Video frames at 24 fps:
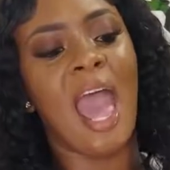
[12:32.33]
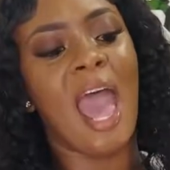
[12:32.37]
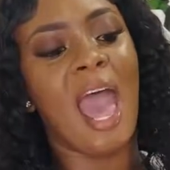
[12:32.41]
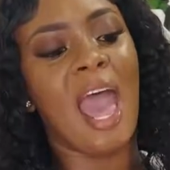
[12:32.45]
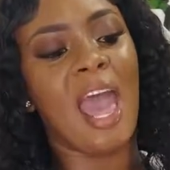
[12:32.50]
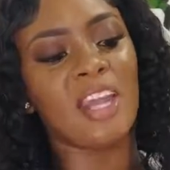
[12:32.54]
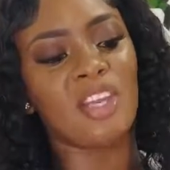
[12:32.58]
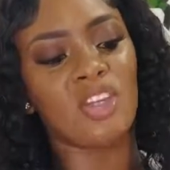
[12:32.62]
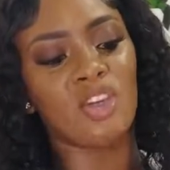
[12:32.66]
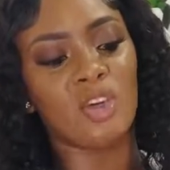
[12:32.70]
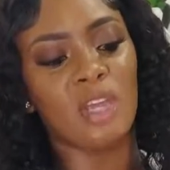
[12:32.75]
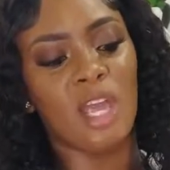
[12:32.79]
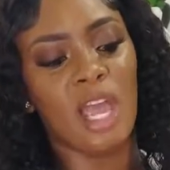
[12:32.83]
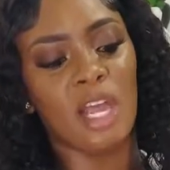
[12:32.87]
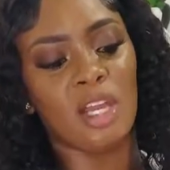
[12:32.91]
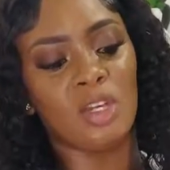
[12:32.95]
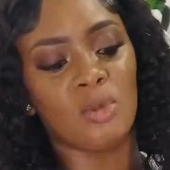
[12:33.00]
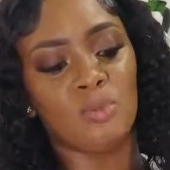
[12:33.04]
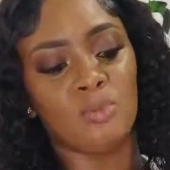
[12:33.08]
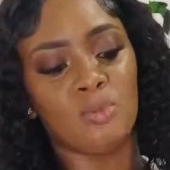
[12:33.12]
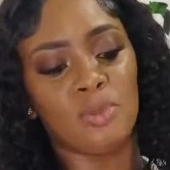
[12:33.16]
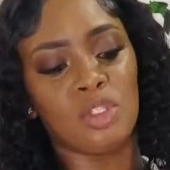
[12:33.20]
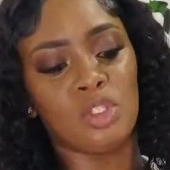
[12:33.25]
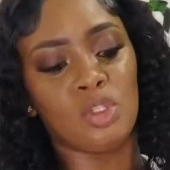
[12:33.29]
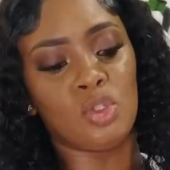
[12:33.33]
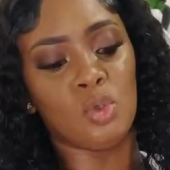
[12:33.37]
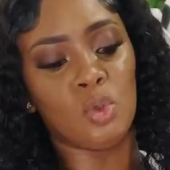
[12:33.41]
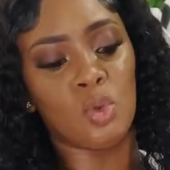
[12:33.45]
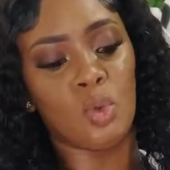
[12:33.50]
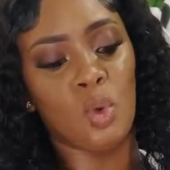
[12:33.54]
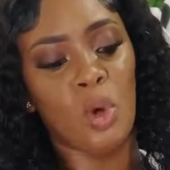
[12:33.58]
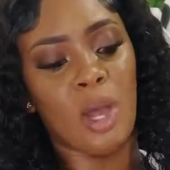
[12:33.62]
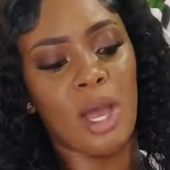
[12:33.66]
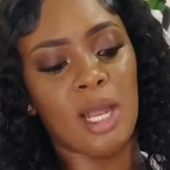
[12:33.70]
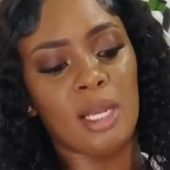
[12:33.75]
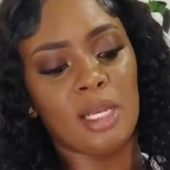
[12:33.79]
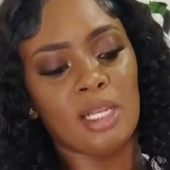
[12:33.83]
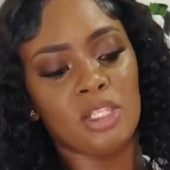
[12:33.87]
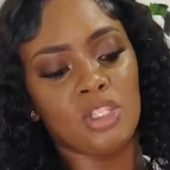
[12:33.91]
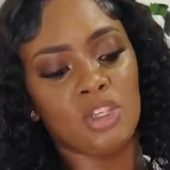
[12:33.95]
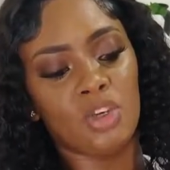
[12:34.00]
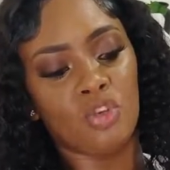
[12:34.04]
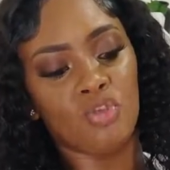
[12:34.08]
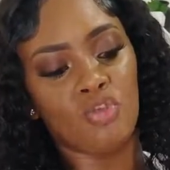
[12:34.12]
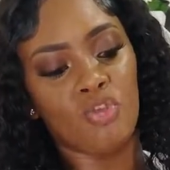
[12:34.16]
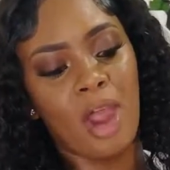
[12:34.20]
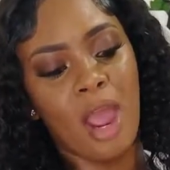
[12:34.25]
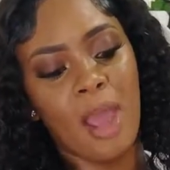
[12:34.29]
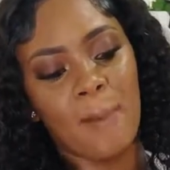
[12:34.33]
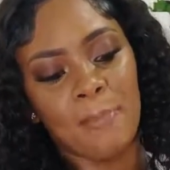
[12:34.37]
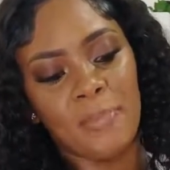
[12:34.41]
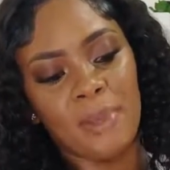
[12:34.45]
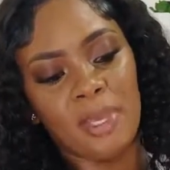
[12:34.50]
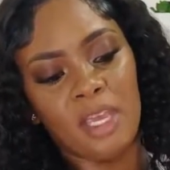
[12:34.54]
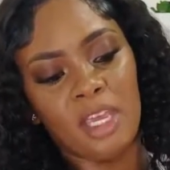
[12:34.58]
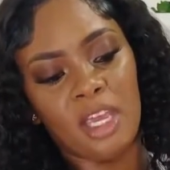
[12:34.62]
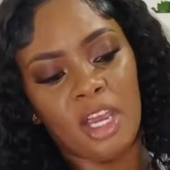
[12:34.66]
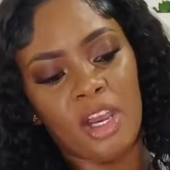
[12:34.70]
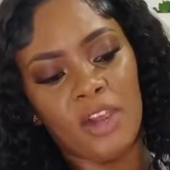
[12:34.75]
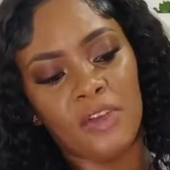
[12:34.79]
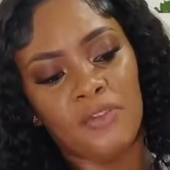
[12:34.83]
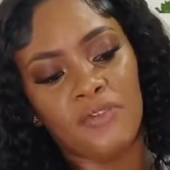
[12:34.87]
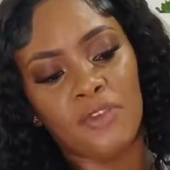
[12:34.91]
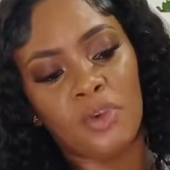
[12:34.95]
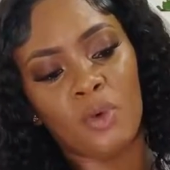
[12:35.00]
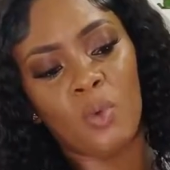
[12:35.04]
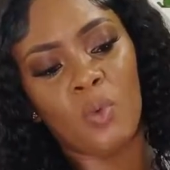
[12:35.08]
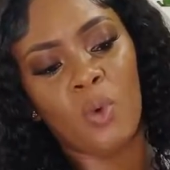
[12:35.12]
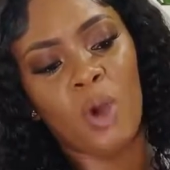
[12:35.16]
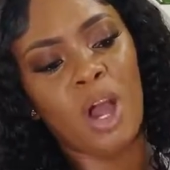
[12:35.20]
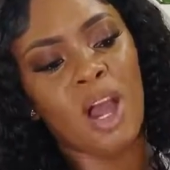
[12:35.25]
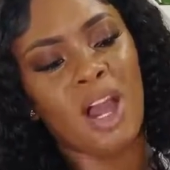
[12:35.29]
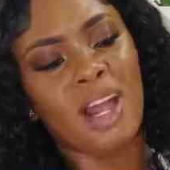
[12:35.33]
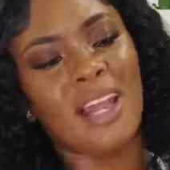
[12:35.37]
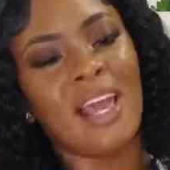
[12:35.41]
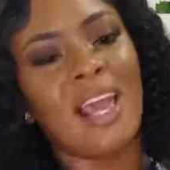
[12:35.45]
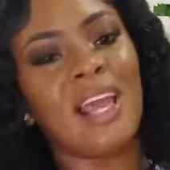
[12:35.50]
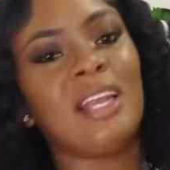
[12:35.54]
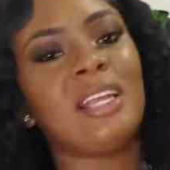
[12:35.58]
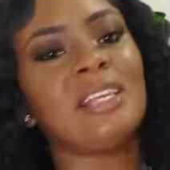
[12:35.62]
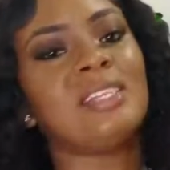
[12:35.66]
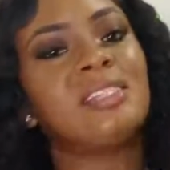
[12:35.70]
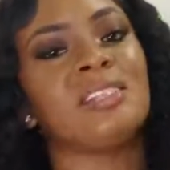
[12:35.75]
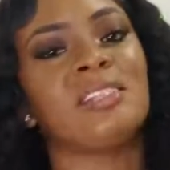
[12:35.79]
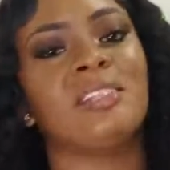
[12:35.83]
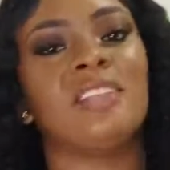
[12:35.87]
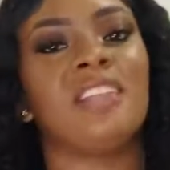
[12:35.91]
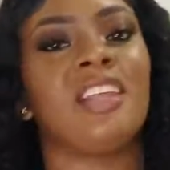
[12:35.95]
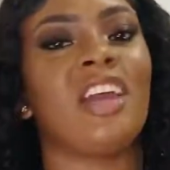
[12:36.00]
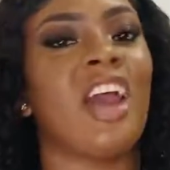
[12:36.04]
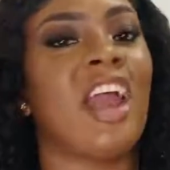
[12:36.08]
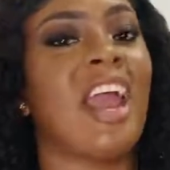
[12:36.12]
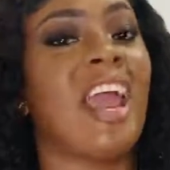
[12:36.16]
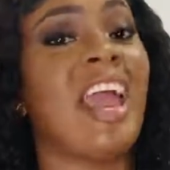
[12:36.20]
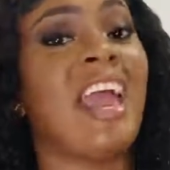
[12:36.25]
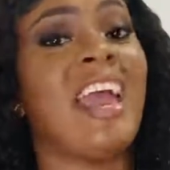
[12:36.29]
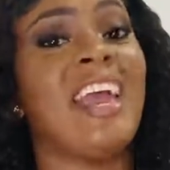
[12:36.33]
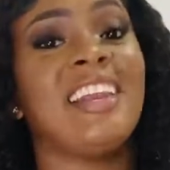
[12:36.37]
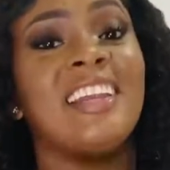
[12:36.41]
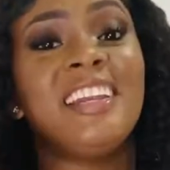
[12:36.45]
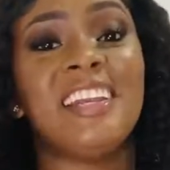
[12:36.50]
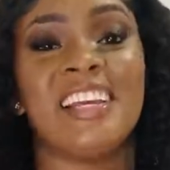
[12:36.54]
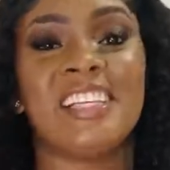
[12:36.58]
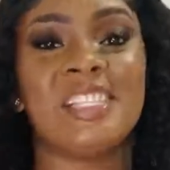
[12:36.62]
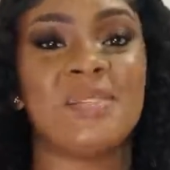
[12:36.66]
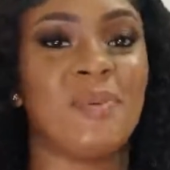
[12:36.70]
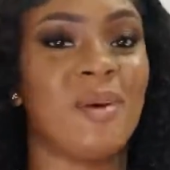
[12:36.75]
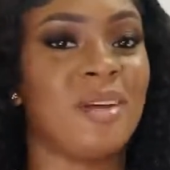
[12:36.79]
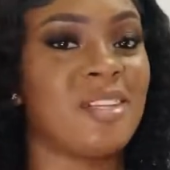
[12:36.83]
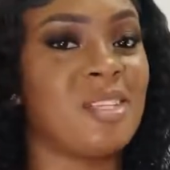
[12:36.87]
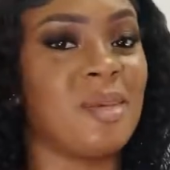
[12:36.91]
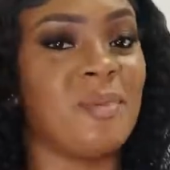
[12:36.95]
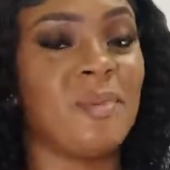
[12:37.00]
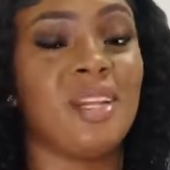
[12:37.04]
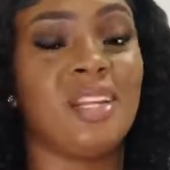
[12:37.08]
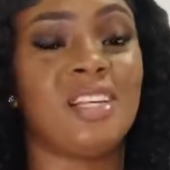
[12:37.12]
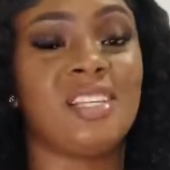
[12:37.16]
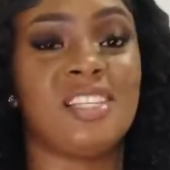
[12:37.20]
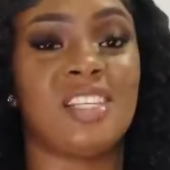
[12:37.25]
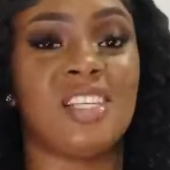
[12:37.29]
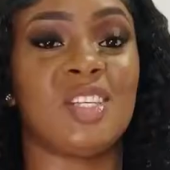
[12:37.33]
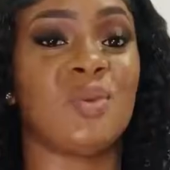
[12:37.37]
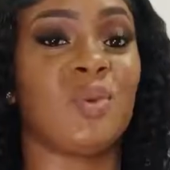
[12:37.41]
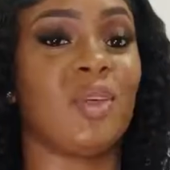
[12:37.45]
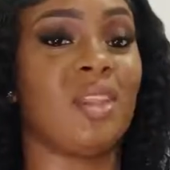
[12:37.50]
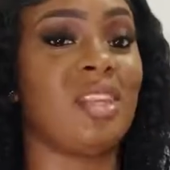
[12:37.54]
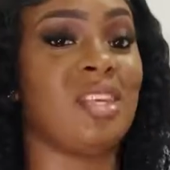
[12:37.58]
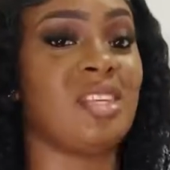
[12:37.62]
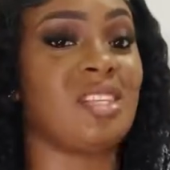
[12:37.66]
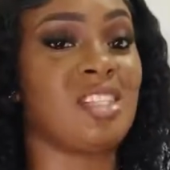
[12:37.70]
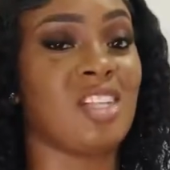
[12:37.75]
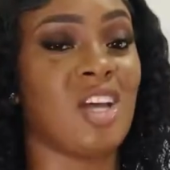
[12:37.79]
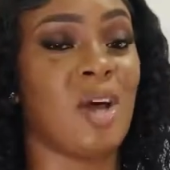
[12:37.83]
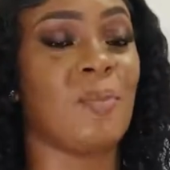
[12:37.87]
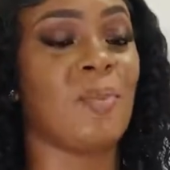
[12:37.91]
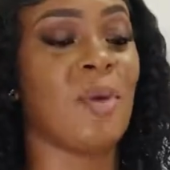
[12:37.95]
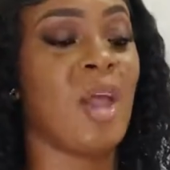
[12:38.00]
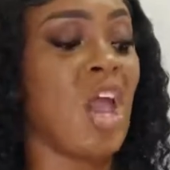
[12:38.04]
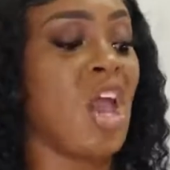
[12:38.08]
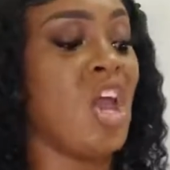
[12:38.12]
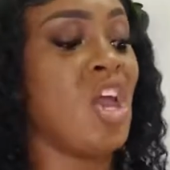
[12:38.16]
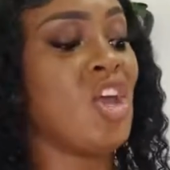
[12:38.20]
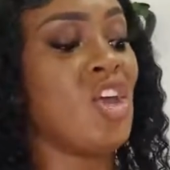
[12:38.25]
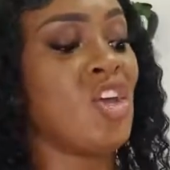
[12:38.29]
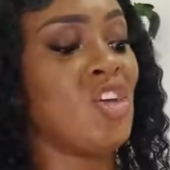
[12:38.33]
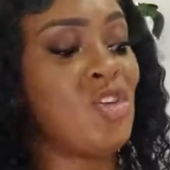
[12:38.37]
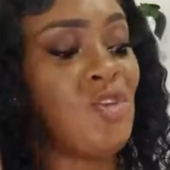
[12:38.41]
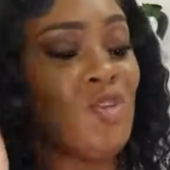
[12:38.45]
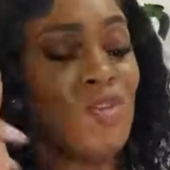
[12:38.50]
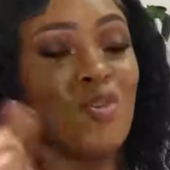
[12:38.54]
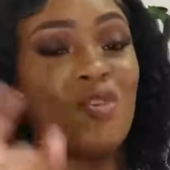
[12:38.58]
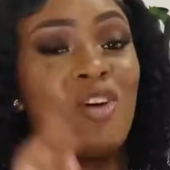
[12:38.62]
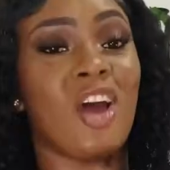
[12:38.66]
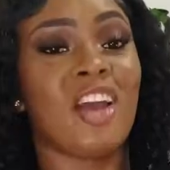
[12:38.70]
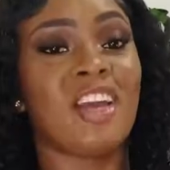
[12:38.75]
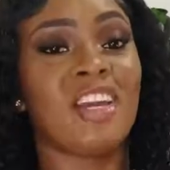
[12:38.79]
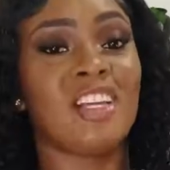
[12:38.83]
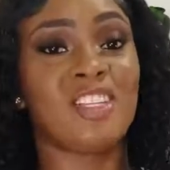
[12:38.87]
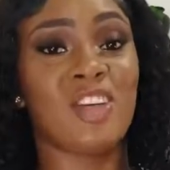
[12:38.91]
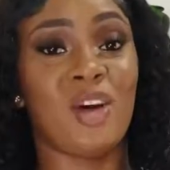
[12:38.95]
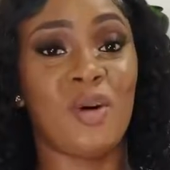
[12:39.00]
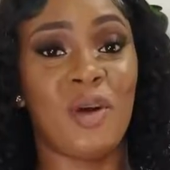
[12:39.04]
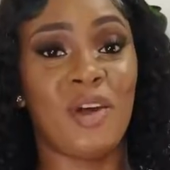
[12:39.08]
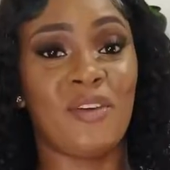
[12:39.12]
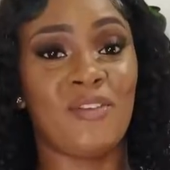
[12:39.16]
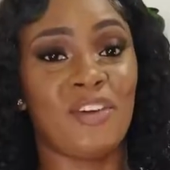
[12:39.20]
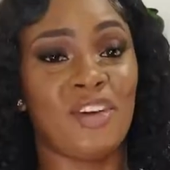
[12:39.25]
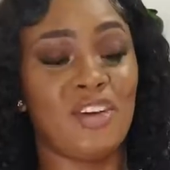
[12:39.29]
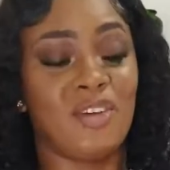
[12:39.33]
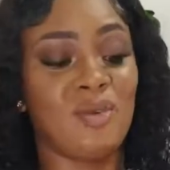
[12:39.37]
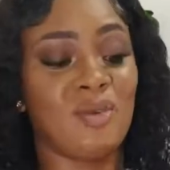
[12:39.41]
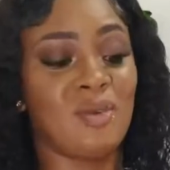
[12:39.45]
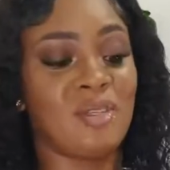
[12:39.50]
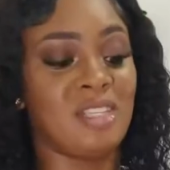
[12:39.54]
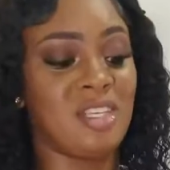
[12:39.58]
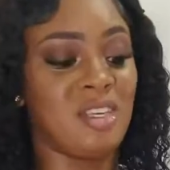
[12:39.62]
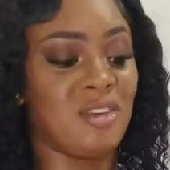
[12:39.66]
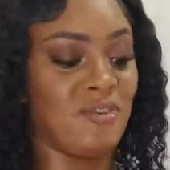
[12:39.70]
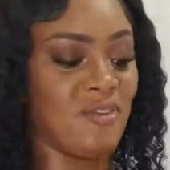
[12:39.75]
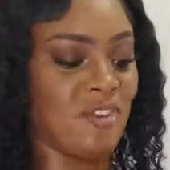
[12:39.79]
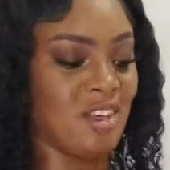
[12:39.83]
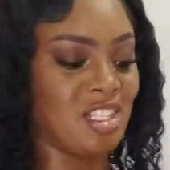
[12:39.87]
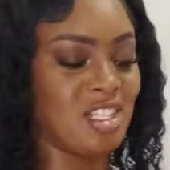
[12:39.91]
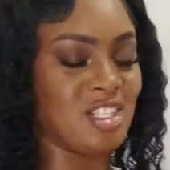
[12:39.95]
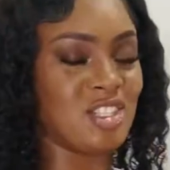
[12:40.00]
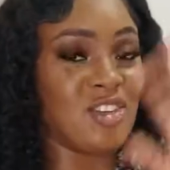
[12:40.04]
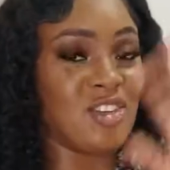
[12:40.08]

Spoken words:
And you can do a little wrap here if you want. Like, listen, there are endless possibilities with this top. You rock it however you see fit.